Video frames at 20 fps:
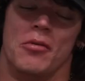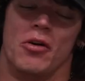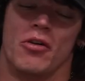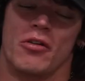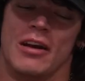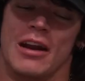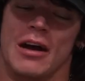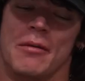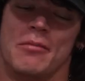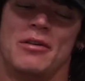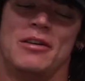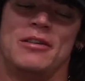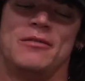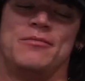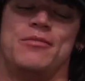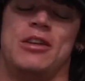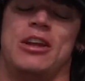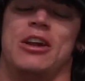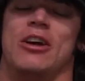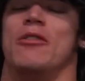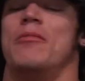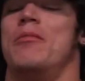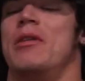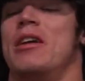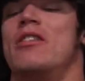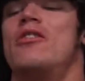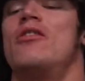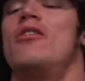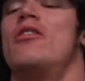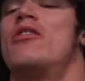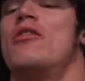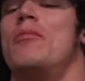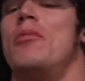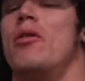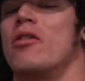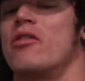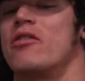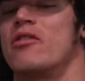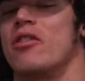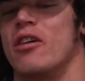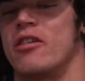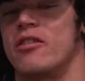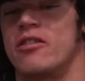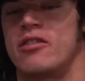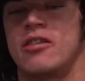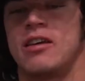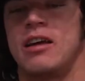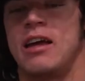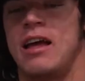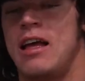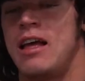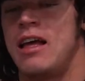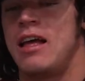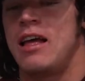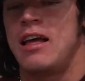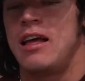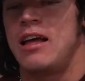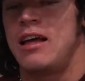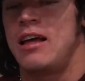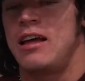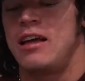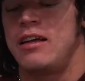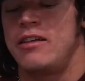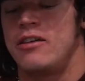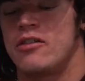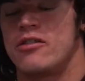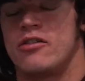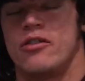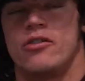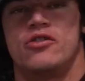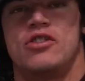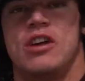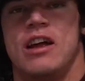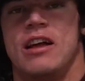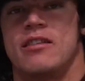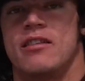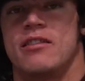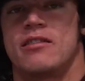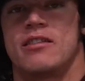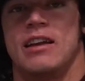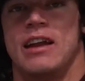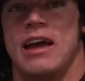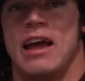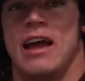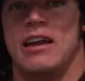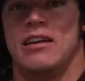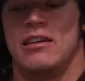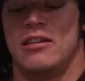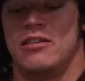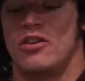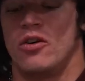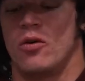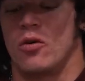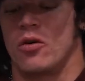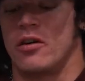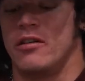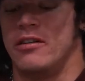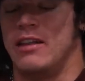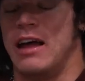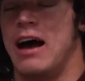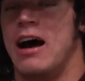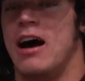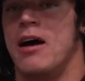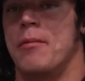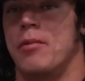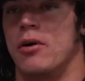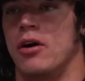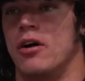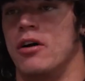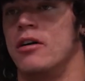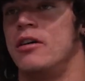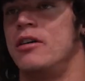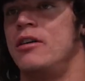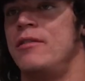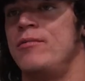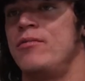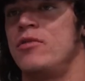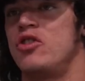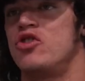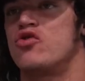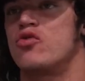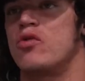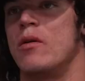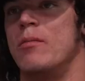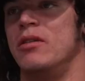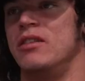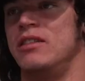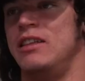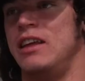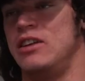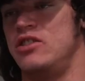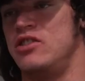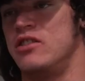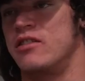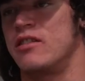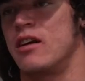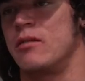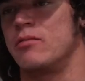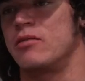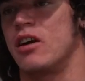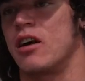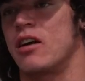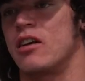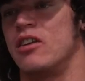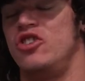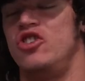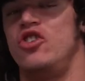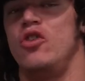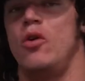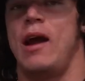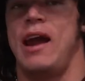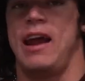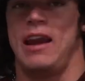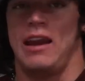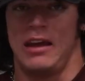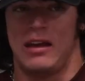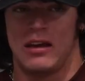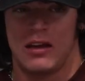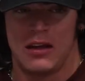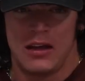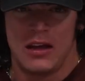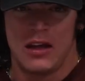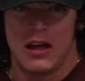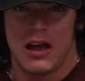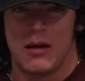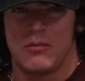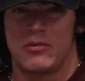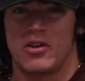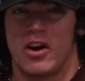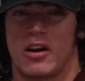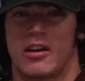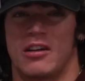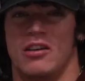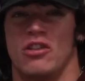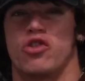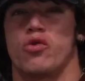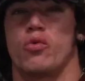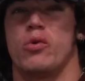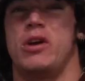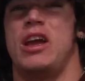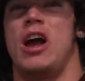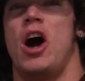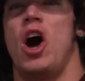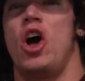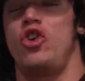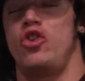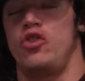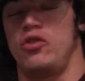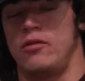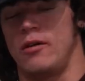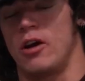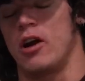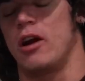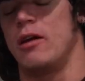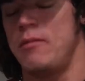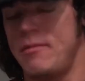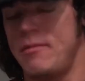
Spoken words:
bulking up, But as soon as the bulk starts, there's no chance it's going to end until we're in the upper triple digits. I'm talking 280. I'm talking 300. All right,